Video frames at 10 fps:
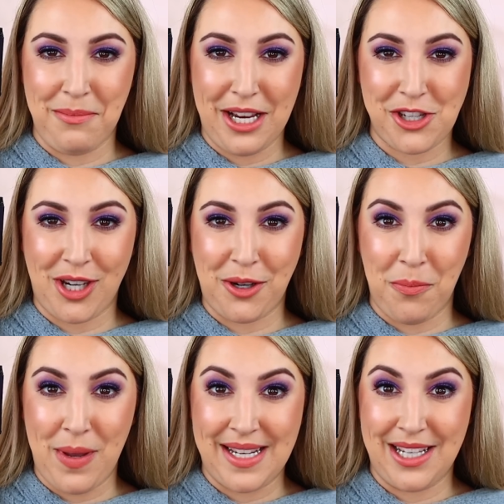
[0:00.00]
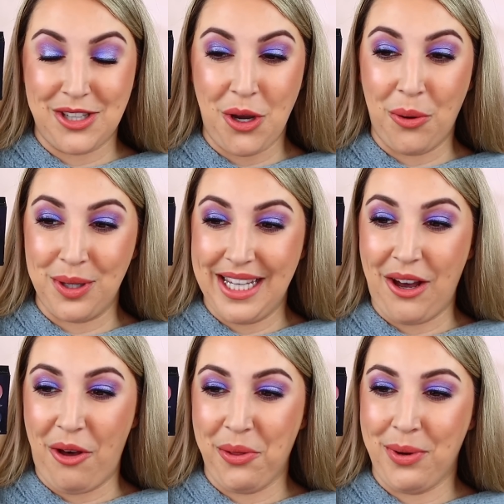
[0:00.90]
to make sure I don't bend it totally
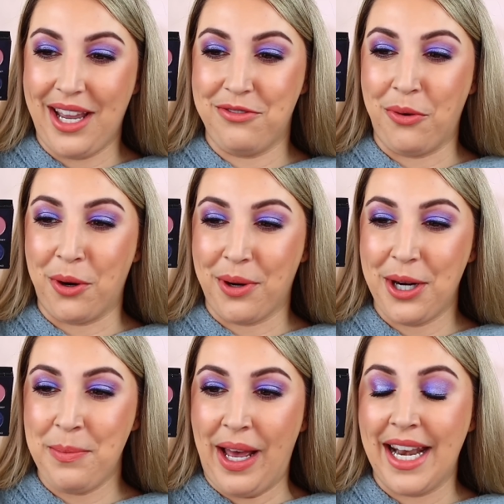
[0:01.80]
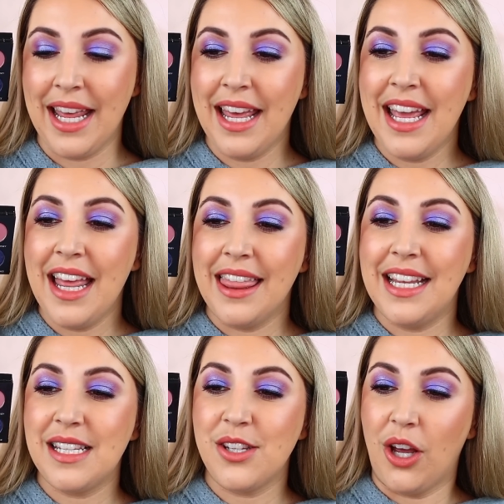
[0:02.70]
all the way forward, but
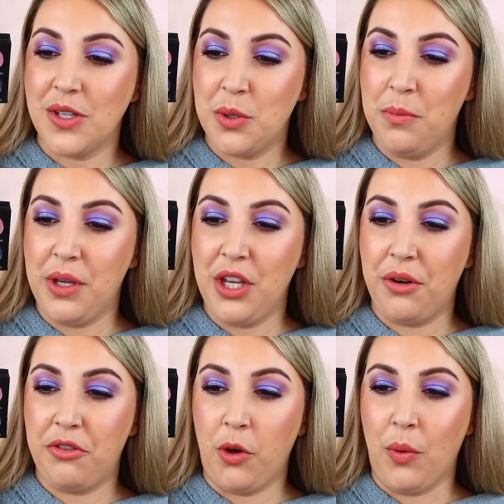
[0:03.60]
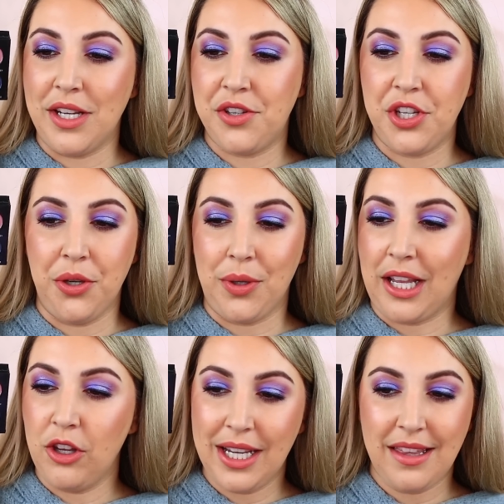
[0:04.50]
this is also a beautiful one too. Like,
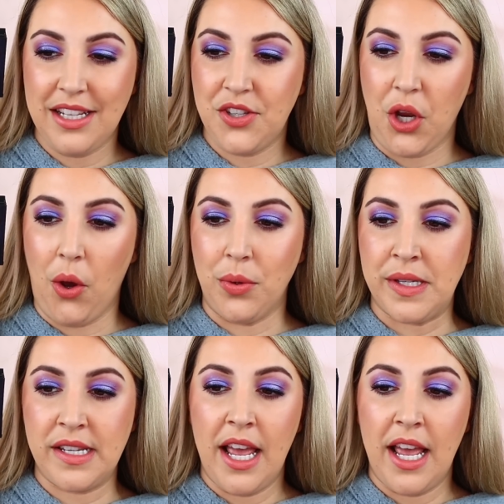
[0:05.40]
look at these tones.